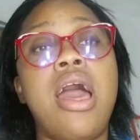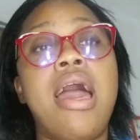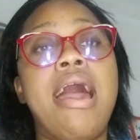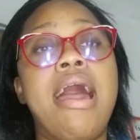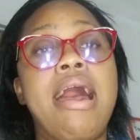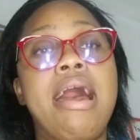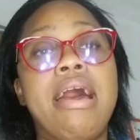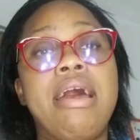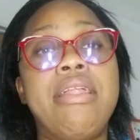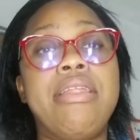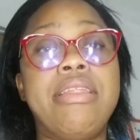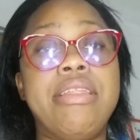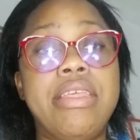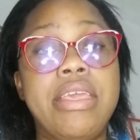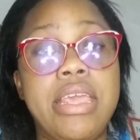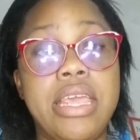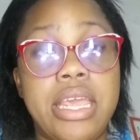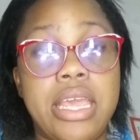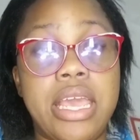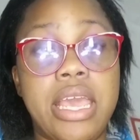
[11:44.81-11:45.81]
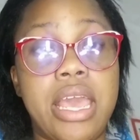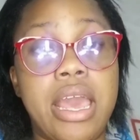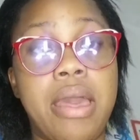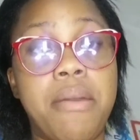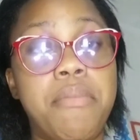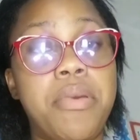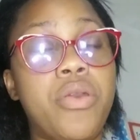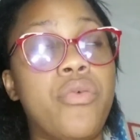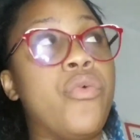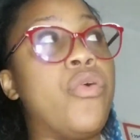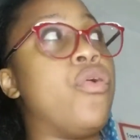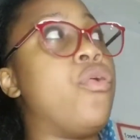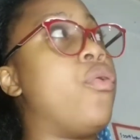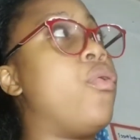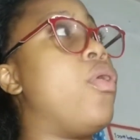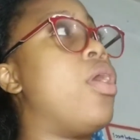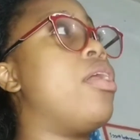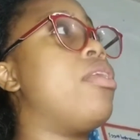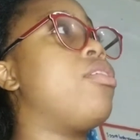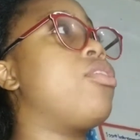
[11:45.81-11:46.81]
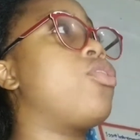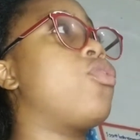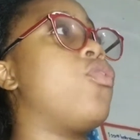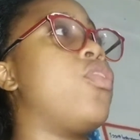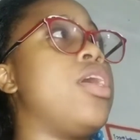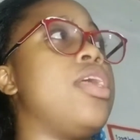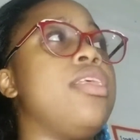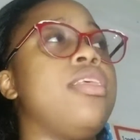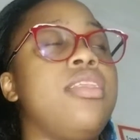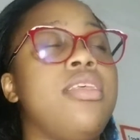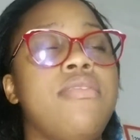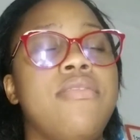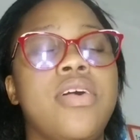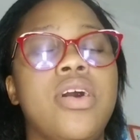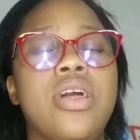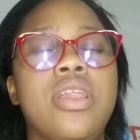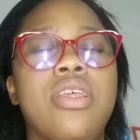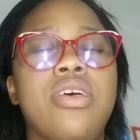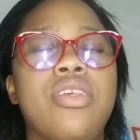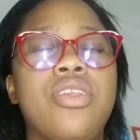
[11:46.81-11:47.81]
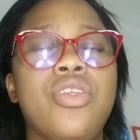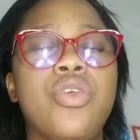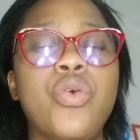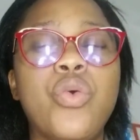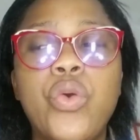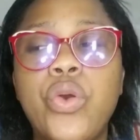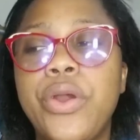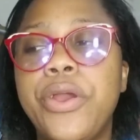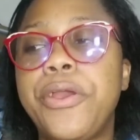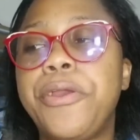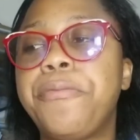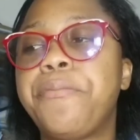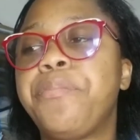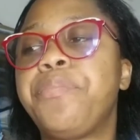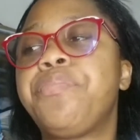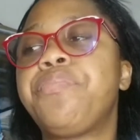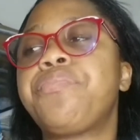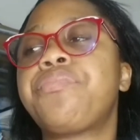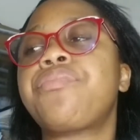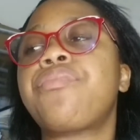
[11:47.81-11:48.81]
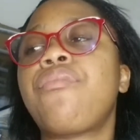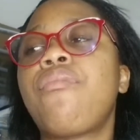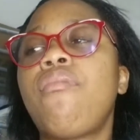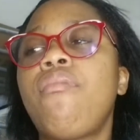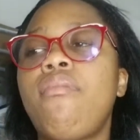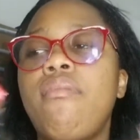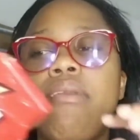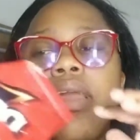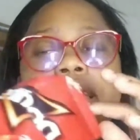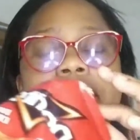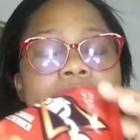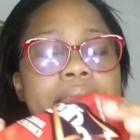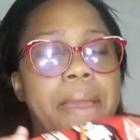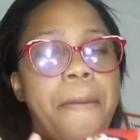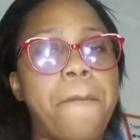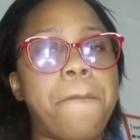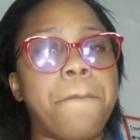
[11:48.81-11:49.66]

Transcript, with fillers: at D-E-K-I-B-O-O underscore 87 underscore. Yeah.